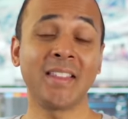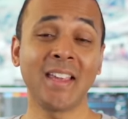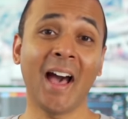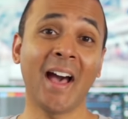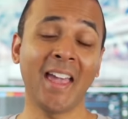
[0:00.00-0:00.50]
the
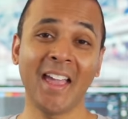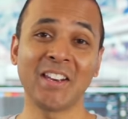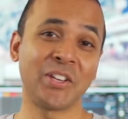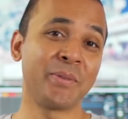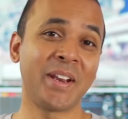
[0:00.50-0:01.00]

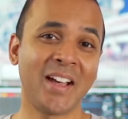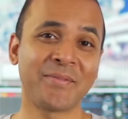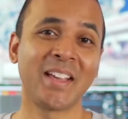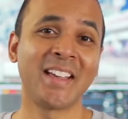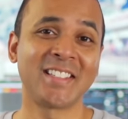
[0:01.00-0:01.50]

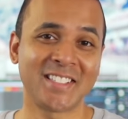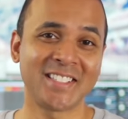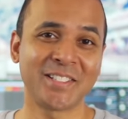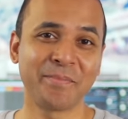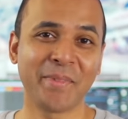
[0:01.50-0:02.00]
INUNF
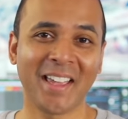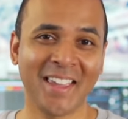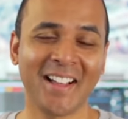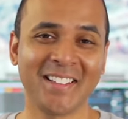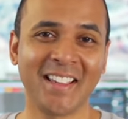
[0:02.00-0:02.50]
System by
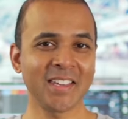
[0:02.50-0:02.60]
Kali.